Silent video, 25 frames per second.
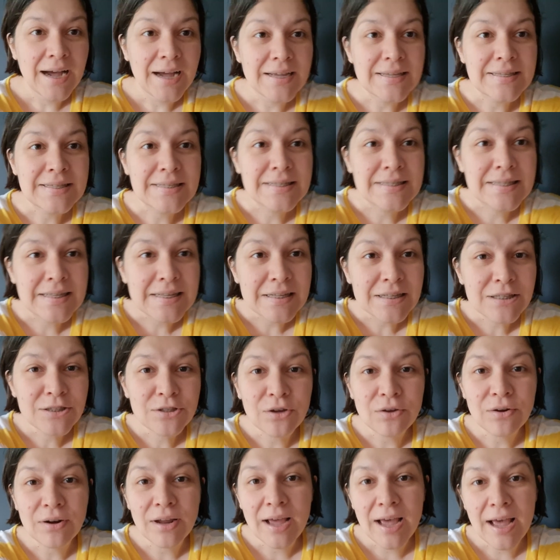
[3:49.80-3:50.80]
I still
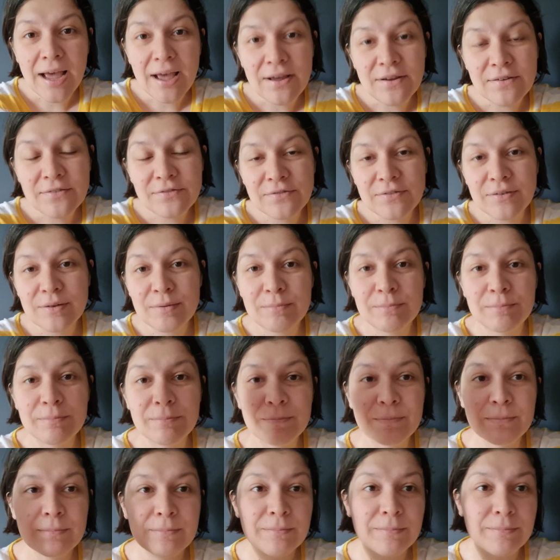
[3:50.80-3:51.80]
don't have
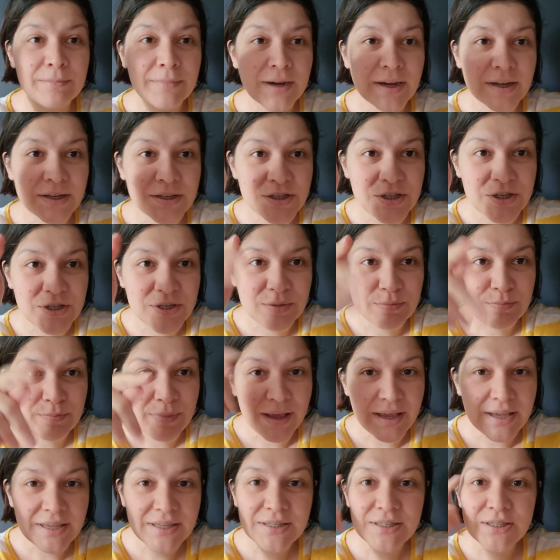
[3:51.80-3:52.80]
much
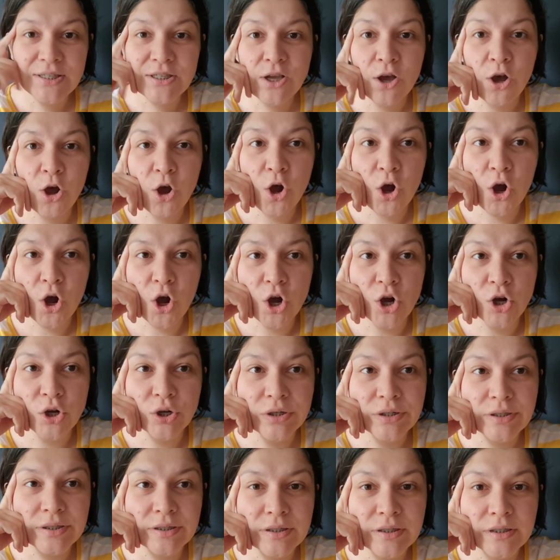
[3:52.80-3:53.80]
space
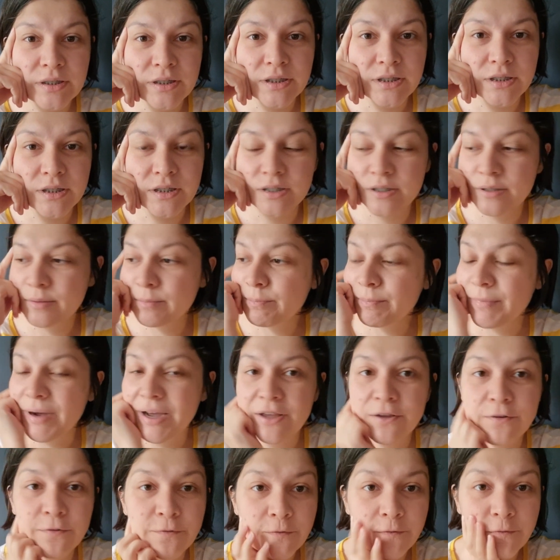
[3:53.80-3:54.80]
on
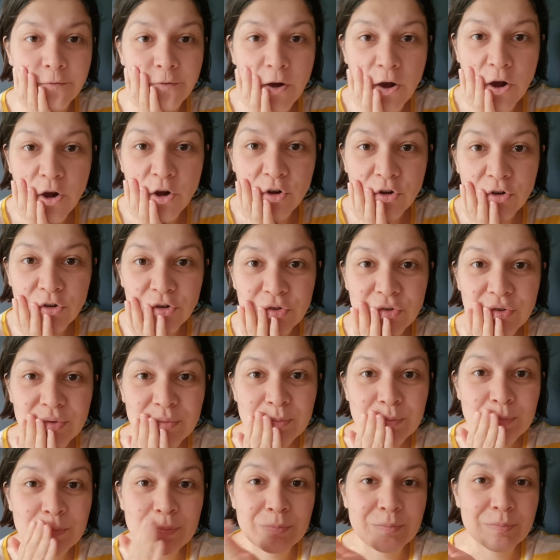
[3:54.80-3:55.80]
my phone,
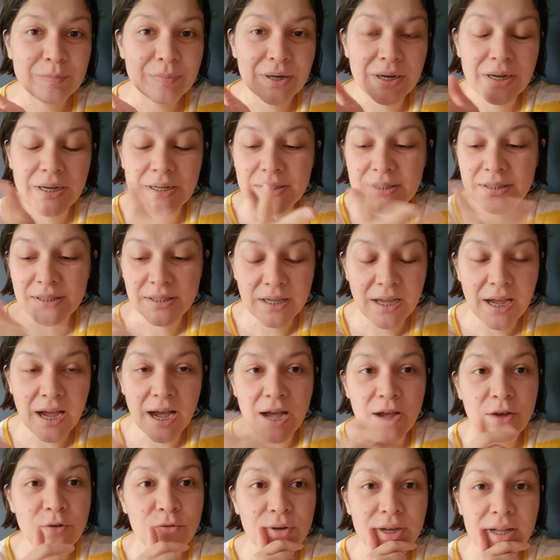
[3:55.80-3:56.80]
but
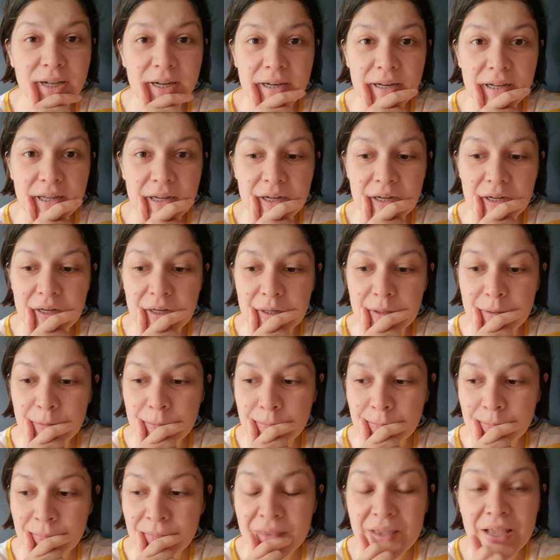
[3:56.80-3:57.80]
I
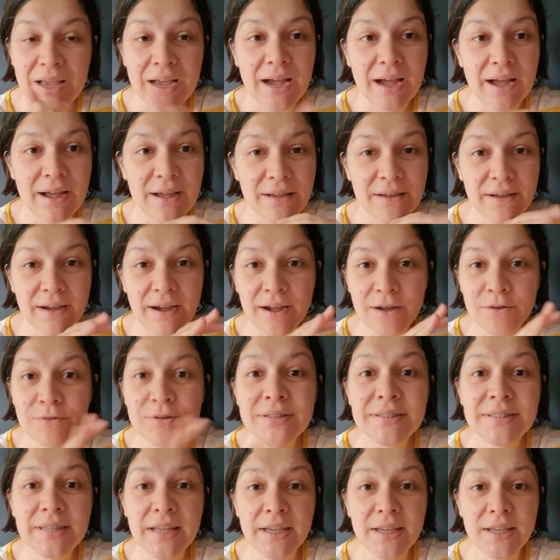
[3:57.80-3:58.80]
will
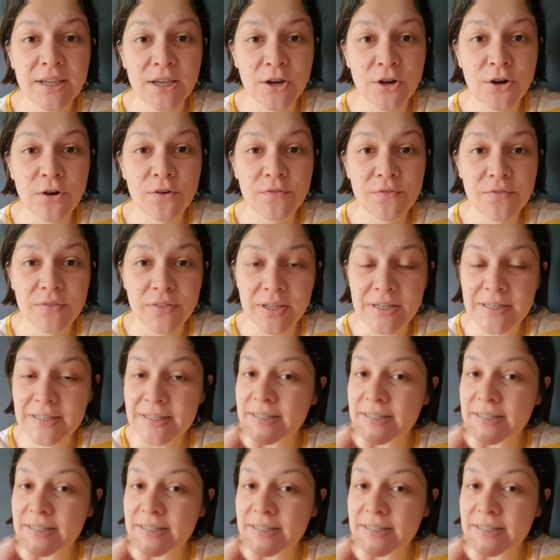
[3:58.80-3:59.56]
take care of this